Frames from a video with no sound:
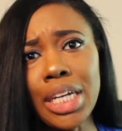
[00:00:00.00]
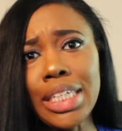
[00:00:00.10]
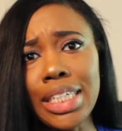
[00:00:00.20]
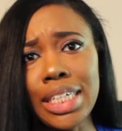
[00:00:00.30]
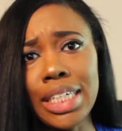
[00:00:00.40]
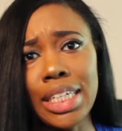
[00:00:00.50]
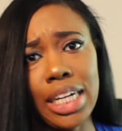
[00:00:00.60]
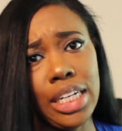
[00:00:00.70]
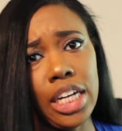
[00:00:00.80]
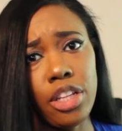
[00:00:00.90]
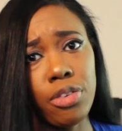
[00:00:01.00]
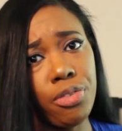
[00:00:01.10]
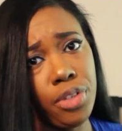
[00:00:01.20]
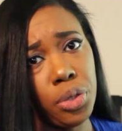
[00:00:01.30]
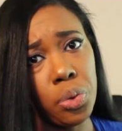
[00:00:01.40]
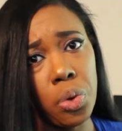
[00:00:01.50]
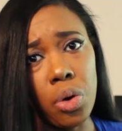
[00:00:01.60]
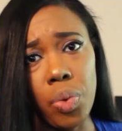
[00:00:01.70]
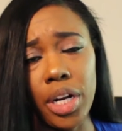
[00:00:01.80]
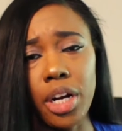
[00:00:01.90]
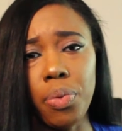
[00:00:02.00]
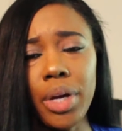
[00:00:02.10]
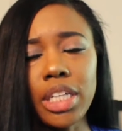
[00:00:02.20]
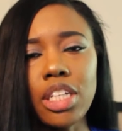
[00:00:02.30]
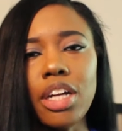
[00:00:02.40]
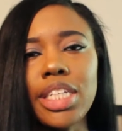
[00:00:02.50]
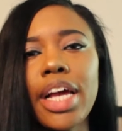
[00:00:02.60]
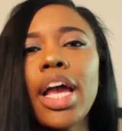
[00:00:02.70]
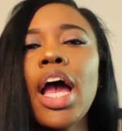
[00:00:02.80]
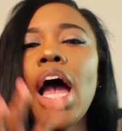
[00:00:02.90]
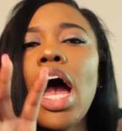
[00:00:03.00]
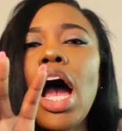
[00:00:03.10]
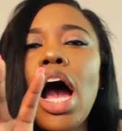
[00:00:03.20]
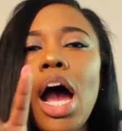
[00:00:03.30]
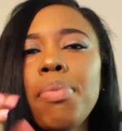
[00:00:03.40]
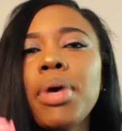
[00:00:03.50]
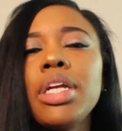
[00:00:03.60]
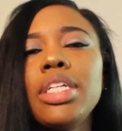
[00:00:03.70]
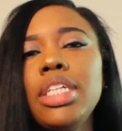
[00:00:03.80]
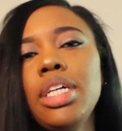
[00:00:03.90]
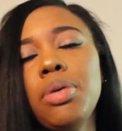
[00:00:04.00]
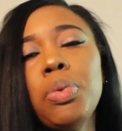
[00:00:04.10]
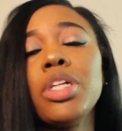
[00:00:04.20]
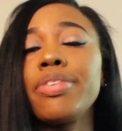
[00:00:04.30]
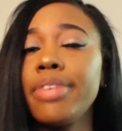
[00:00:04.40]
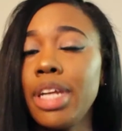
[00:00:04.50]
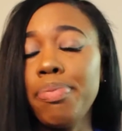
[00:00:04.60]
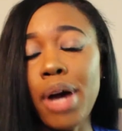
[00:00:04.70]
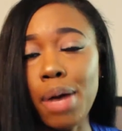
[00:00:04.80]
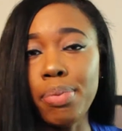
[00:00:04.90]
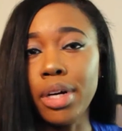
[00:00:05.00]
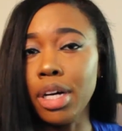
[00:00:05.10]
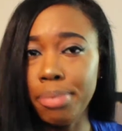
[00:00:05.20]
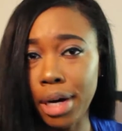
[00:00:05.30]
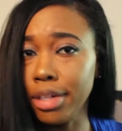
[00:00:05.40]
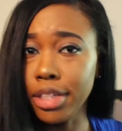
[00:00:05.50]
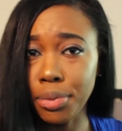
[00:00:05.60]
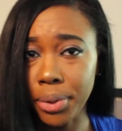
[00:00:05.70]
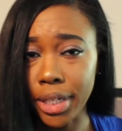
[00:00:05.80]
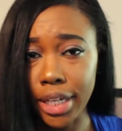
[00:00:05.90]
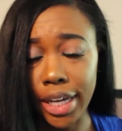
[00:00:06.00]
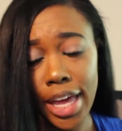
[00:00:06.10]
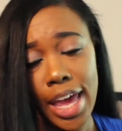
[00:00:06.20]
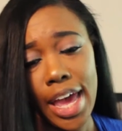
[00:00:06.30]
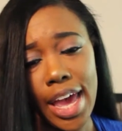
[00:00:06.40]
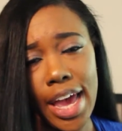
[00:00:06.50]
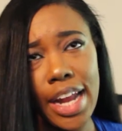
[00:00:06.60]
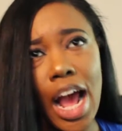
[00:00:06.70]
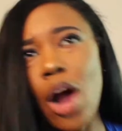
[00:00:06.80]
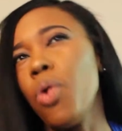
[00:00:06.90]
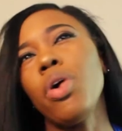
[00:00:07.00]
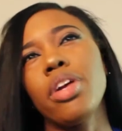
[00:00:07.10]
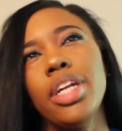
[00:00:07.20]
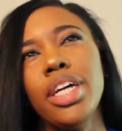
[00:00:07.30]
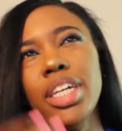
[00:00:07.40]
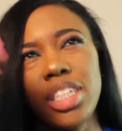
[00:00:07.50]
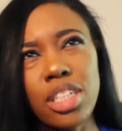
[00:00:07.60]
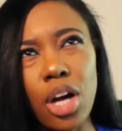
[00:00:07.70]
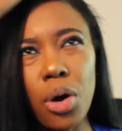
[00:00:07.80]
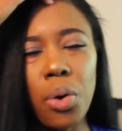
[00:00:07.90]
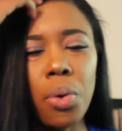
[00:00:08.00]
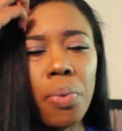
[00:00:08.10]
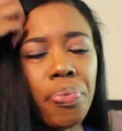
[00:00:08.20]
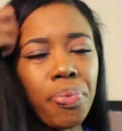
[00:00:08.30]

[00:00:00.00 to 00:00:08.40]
did another review on one of their wigs. So I was like, I'm going to see what's really popping about this wig. And I ordered it. So